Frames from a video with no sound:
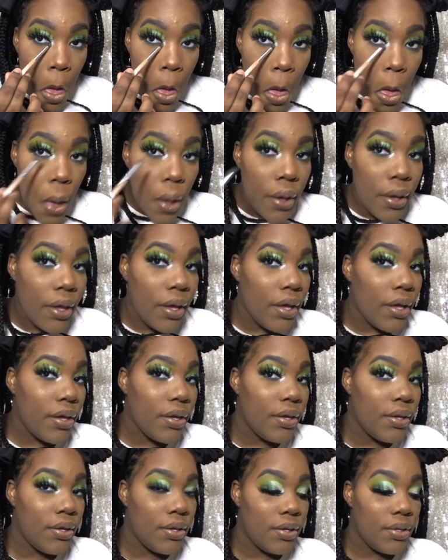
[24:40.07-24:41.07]
Okay,
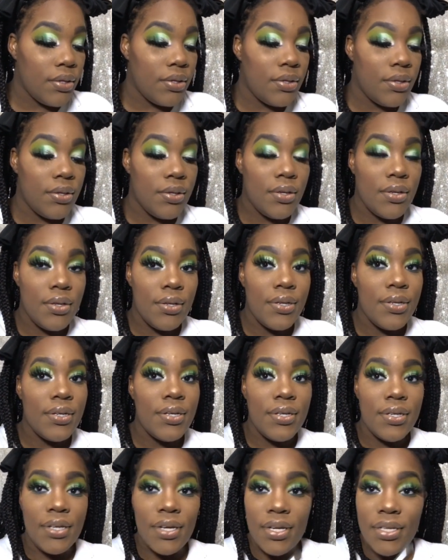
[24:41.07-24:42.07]

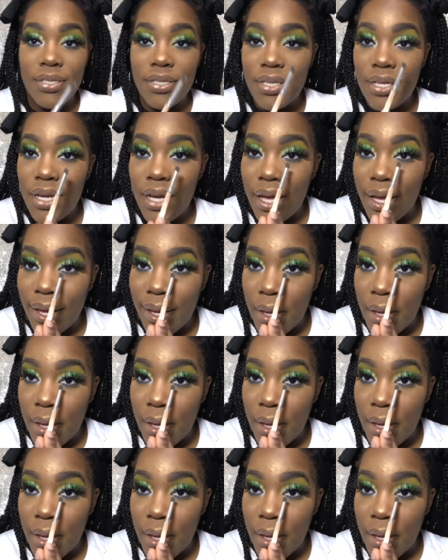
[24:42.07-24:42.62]
y'all see that?